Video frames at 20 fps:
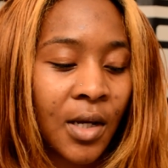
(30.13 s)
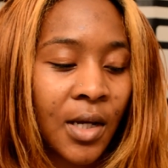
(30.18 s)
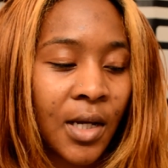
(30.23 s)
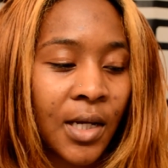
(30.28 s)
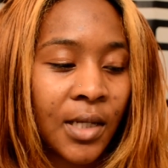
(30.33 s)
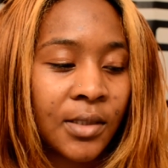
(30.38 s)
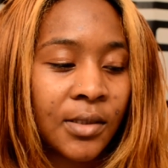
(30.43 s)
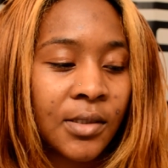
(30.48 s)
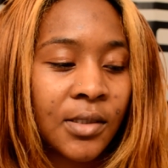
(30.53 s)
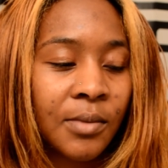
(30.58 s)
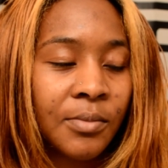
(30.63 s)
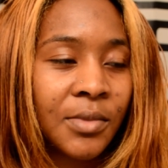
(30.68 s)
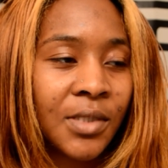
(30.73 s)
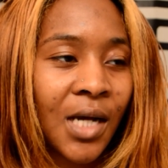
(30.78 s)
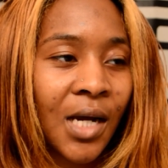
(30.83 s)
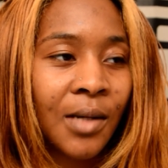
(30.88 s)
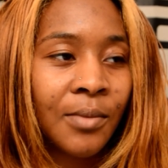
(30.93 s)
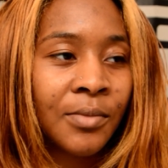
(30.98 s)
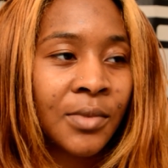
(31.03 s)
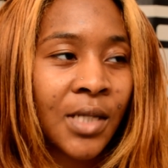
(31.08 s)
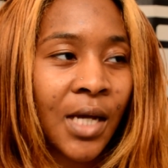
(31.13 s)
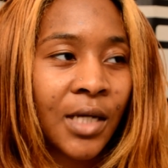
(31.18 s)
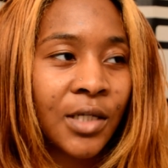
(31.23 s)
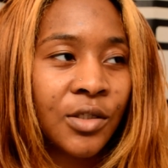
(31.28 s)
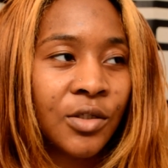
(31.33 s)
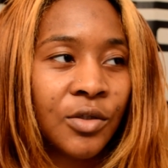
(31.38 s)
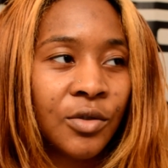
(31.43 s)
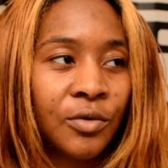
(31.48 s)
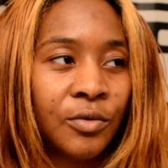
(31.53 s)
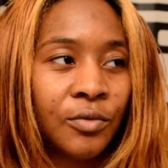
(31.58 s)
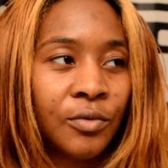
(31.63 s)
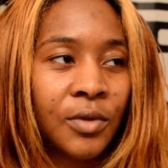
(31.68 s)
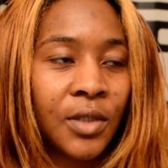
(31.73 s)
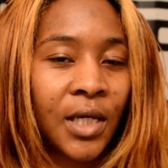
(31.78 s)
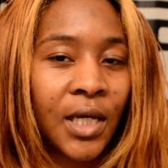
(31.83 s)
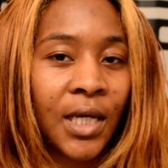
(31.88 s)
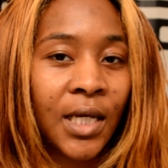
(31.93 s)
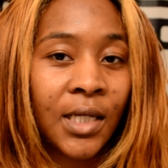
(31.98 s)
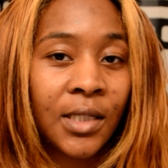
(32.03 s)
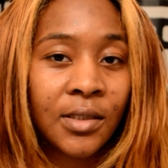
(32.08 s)
And sometimes I do the
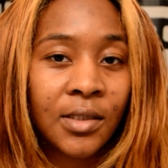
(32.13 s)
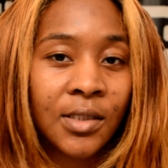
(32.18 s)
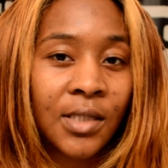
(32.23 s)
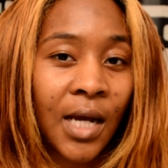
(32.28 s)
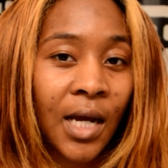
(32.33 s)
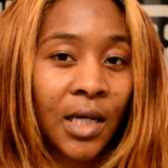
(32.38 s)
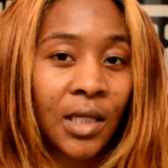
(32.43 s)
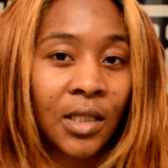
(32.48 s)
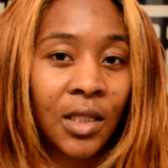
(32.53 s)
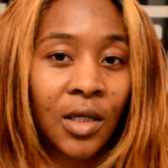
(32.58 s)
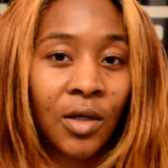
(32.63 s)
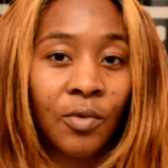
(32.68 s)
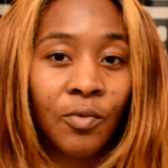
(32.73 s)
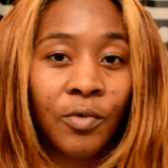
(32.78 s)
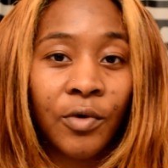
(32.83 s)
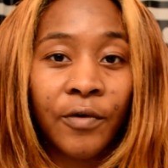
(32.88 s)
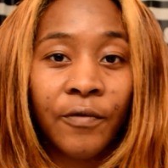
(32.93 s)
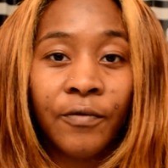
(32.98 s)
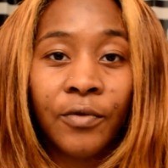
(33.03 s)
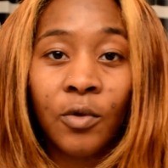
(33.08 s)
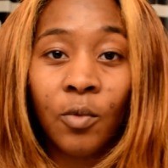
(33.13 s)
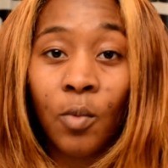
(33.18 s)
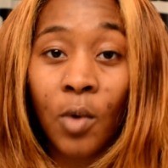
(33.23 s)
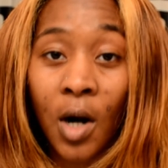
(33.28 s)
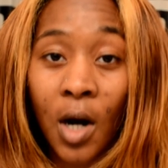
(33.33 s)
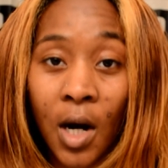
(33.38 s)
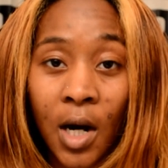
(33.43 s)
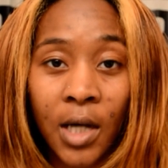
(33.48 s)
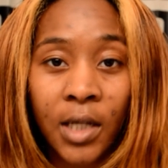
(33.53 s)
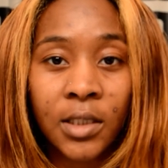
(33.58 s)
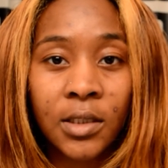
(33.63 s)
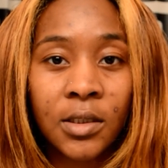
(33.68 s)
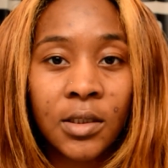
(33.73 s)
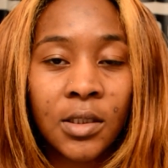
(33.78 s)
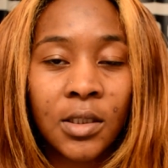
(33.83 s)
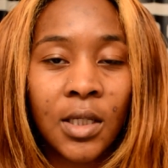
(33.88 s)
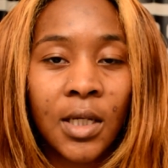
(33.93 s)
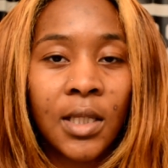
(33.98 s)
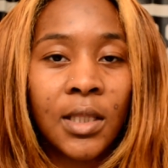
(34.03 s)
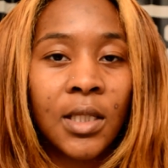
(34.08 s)
heat styling with the wand,
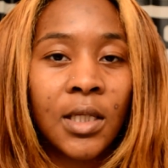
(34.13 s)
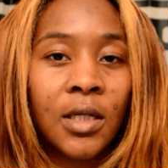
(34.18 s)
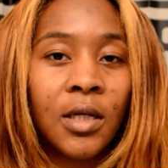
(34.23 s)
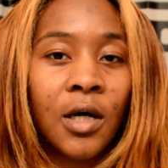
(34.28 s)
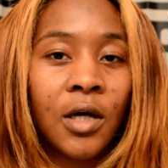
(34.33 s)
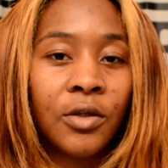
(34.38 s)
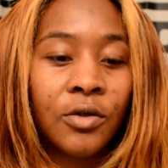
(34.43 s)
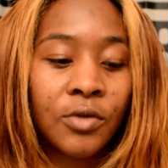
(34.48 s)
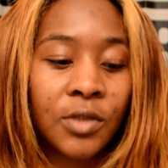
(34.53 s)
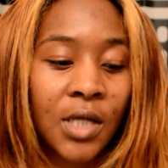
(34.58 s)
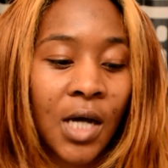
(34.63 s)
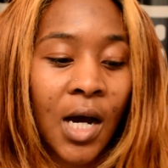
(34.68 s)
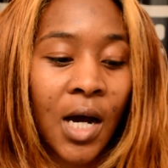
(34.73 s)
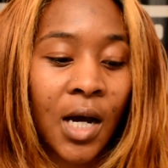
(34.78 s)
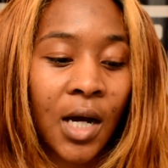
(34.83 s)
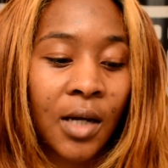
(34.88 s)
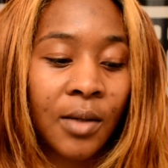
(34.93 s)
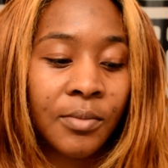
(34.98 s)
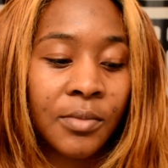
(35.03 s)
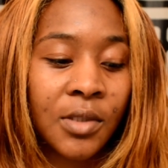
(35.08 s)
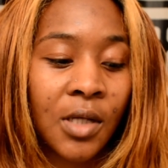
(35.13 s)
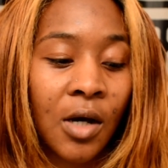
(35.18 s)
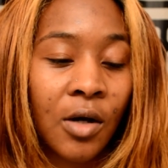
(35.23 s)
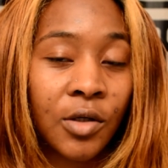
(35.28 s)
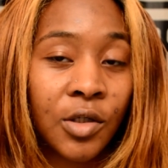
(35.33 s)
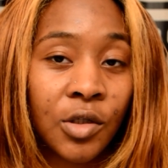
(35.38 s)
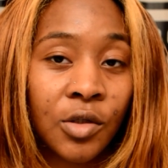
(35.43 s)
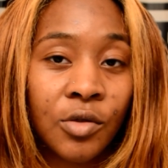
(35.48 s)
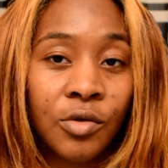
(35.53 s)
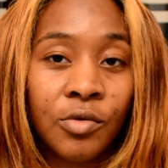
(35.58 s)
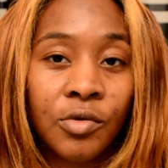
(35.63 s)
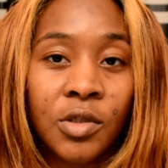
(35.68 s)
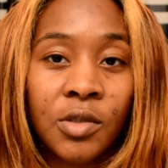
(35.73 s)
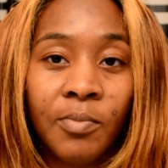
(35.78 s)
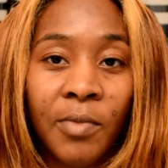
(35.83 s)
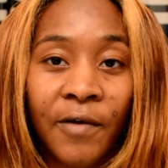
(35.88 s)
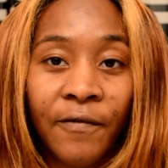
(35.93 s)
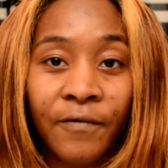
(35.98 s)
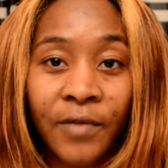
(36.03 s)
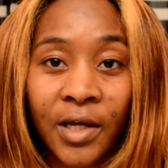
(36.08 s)
and then other times I'll use
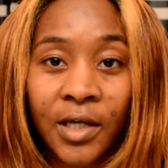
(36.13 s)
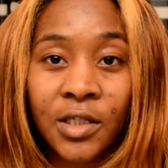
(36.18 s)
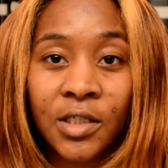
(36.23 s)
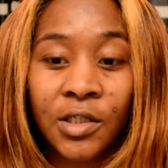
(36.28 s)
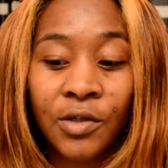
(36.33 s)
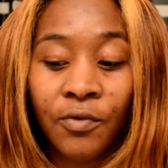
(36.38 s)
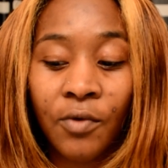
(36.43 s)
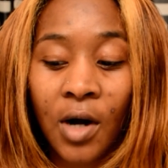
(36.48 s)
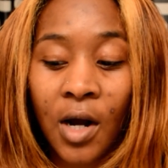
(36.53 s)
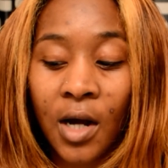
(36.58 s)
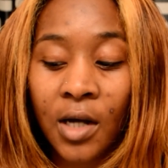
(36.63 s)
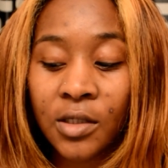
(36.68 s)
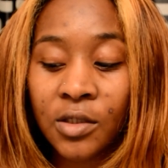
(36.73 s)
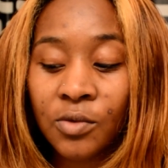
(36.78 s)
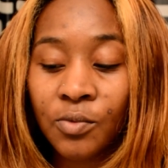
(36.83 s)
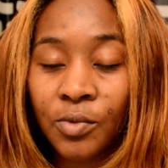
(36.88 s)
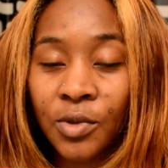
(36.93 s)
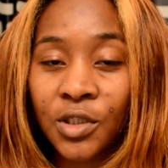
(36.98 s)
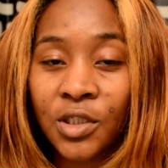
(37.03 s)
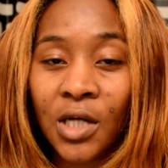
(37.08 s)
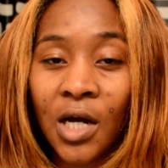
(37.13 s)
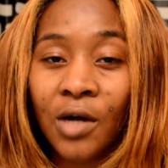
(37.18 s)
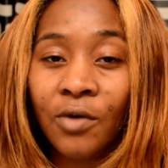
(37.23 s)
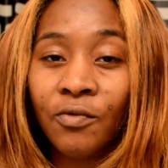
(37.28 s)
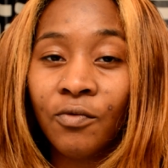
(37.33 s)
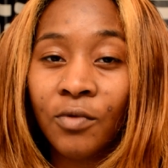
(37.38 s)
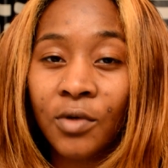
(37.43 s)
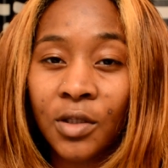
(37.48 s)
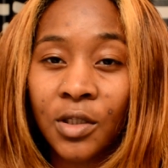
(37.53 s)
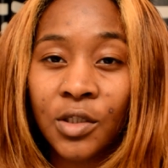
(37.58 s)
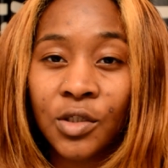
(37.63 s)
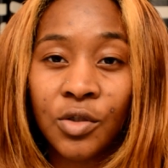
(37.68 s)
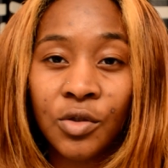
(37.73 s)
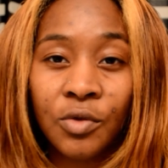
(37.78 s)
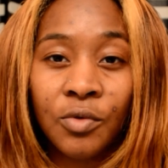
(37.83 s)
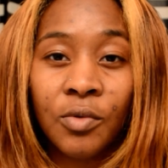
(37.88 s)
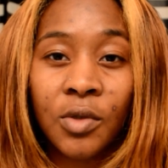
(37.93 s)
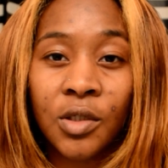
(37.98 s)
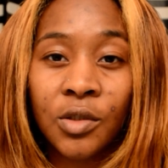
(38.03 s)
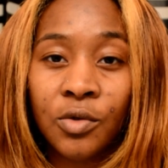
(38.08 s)
my flexi rods, which I really
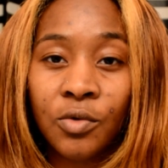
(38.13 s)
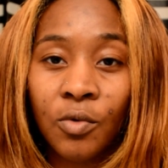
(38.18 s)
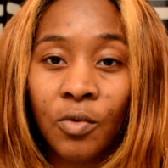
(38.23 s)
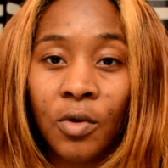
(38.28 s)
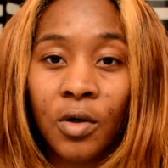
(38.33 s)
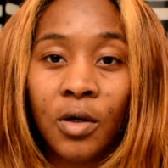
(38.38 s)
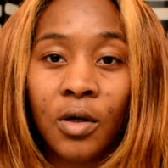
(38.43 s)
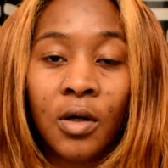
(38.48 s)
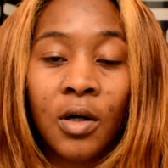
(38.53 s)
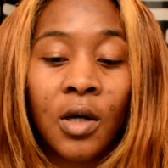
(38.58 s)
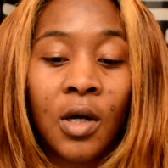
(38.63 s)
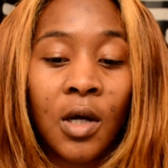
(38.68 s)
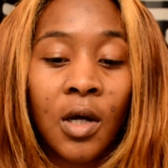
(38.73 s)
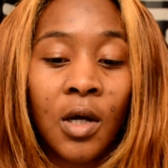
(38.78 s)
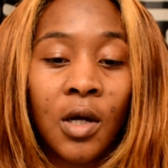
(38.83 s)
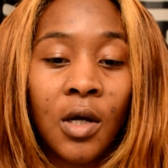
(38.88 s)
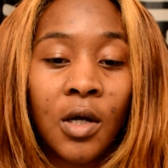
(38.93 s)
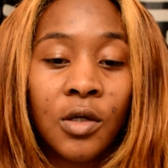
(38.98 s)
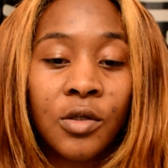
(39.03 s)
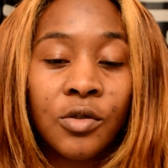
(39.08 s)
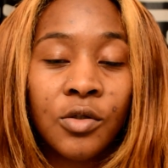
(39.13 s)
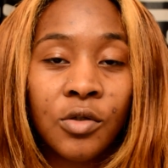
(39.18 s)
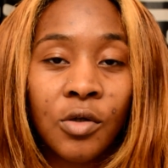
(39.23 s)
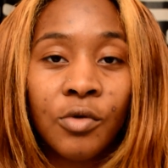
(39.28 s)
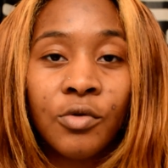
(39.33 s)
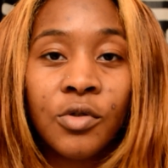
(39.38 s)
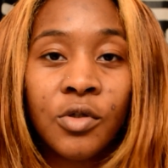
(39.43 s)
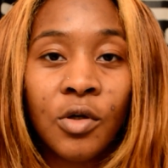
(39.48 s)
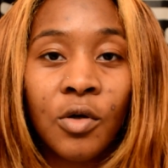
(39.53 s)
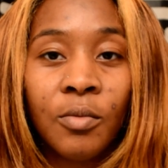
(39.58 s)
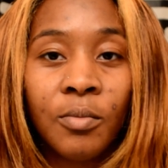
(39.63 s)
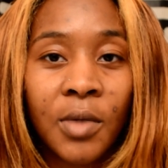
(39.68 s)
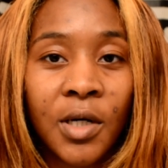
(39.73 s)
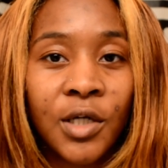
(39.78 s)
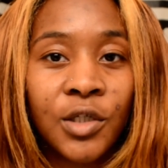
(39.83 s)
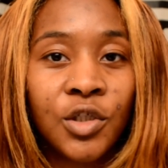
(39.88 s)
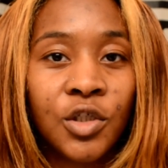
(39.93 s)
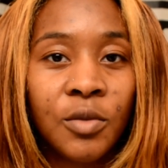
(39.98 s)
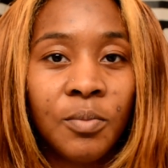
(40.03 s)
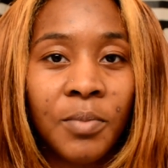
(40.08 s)
do adore so
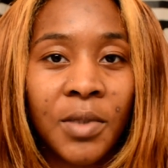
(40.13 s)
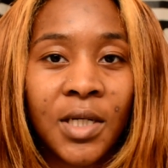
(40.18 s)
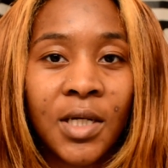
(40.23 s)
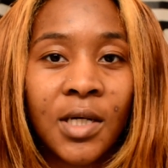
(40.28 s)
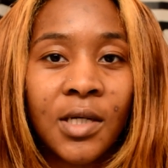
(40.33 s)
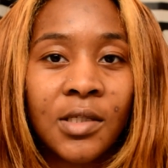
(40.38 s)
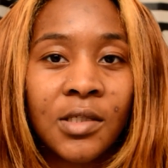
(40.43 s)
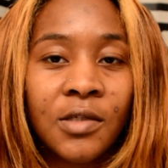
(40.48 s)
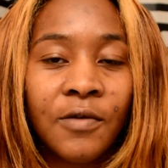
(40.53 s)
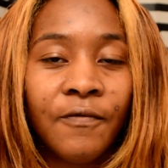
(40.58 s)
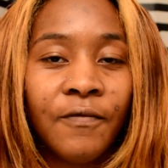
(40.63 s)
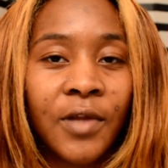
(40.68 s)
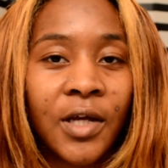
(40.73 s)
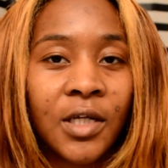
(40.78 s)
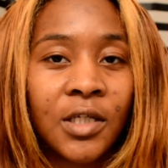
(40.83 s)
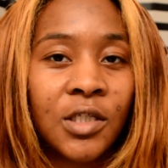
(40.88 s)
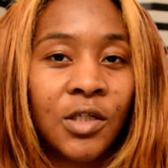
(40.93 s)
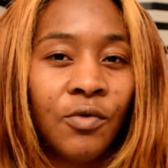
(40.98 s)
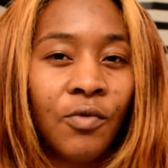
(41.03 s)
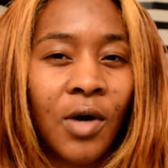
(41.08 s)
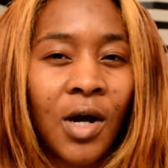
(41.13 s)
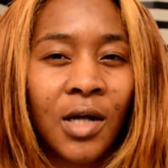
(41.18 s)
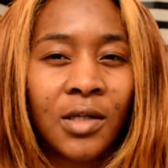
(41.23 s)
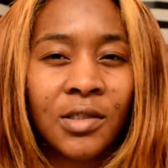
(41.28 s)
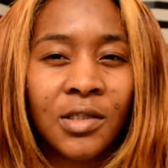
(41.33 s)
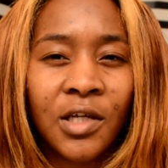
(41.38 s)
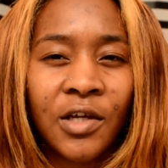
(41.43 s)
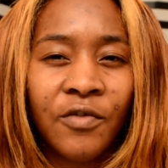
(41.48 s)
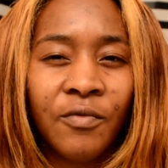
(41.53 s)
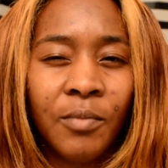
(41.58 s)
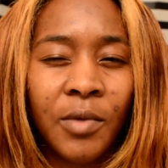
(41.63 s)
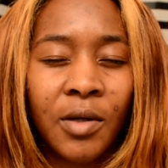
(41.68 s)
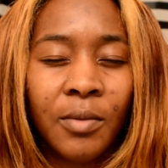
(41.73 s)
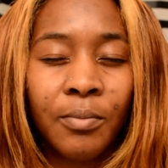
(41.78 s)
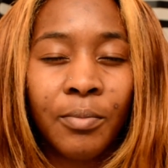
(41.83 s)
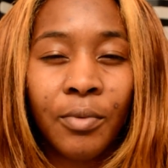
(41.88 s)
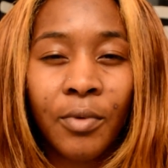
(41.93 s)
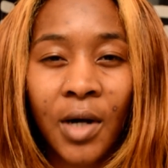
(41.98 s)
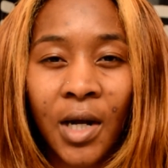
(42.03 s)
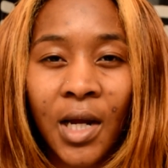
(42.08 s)
much, because the flexi rods give me a
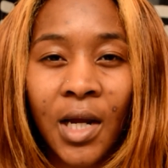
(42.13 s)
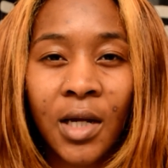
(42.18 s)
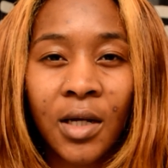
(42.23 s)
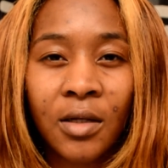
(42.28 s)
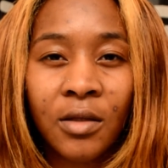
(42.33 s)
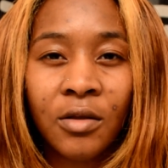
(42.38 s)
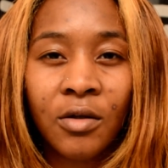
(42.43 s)
break.